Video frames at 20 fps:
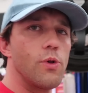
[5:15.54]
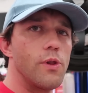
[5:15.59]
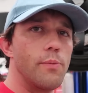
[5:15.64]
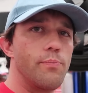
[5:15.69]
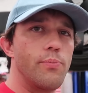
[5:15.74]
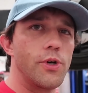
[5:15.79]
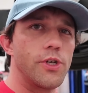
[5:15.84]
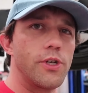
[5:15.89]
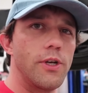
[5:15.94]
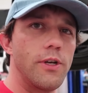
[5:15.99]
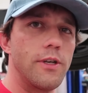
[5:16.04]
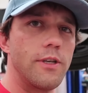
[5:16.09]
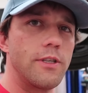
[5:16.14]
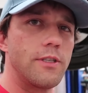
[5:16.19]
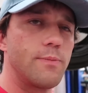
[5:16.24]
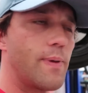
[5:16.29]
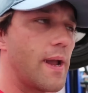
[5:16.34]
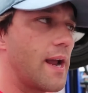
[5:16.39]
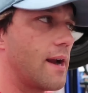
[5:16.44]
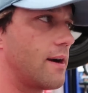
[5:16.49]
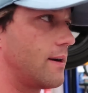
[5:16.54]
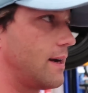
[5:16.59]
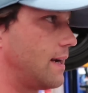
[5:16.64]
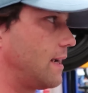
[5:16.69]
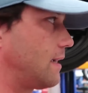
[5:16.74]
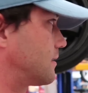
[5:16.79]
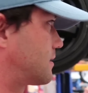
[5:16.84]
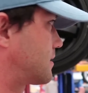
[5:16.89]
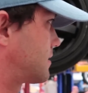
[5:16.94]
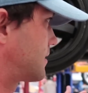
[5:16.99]
all the bushes,
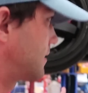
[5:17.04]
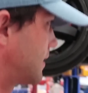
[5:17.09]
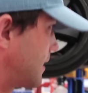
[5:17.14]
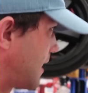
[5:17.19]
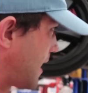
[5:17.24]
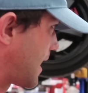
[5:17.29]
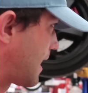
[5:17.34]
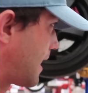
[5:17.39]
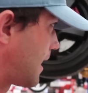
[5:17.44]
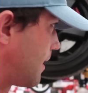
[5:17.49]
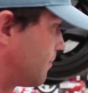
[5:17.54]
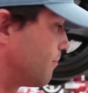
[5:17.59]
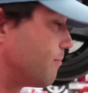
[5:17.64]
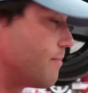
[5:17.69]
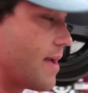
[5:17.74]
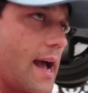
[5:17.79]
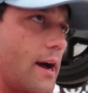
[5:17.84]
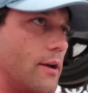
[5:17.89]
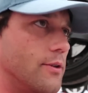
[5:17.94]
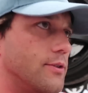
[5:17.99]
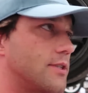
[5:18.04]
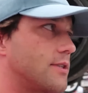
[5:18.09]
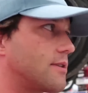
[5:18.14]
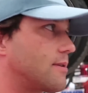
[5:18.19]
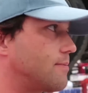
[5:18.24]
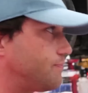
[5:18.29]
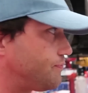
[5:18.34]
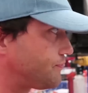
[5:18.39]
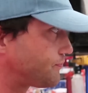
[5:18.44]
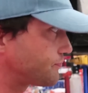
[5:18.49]
bearings, mounts,
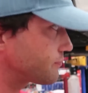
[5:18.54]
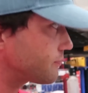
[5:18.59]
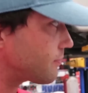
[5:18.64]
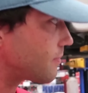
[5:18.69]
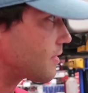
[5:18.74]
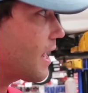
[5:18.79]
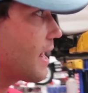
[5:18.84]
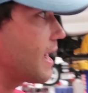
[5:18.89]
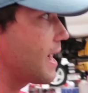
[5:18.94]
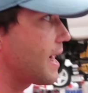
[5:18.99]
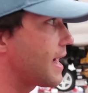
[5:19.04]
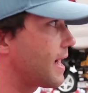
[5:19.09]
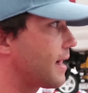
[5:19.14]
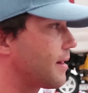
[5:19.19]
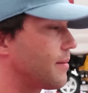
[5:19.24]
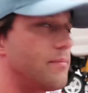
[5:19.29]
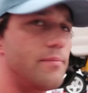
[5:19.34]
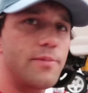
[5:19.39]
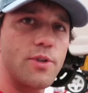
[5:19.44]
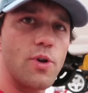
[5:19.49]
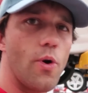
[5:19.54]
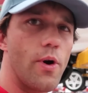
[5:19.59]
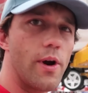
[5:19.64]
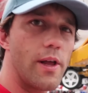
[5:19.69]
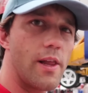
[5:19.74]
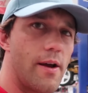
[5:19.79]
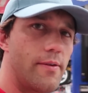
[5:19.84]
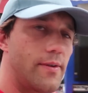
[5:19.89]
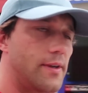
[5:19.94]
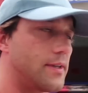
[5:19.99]

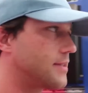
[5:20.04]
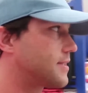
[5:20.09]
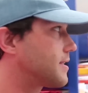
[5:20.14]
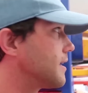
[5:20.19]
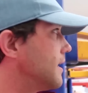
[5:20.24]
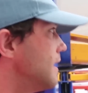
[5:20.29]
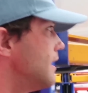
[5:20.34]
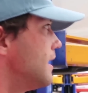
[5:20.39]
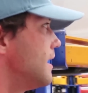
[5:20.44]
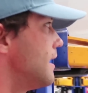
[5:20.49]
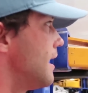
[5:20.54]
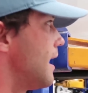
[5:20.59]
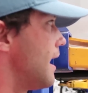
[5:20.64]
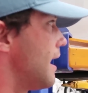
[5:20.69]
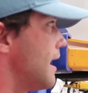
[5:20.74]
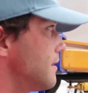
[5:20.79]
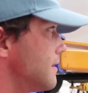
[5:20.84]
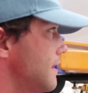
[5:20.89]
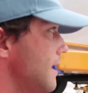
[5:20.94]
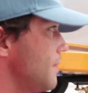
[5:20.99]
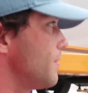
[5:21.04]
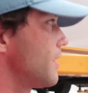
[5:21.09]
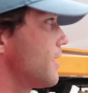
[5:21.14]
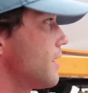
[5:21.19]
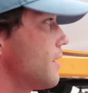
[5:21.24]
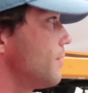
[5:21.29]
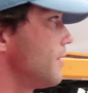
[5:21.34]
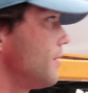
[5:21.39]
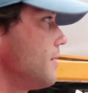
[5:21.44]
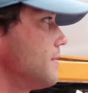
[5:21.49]
coilovers. Then we're
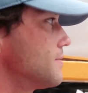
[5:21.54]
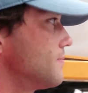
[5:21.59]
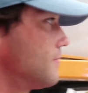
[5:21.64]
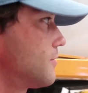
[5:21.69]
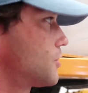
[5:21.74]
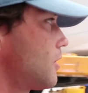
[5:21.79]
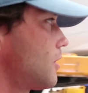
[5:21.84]
going to even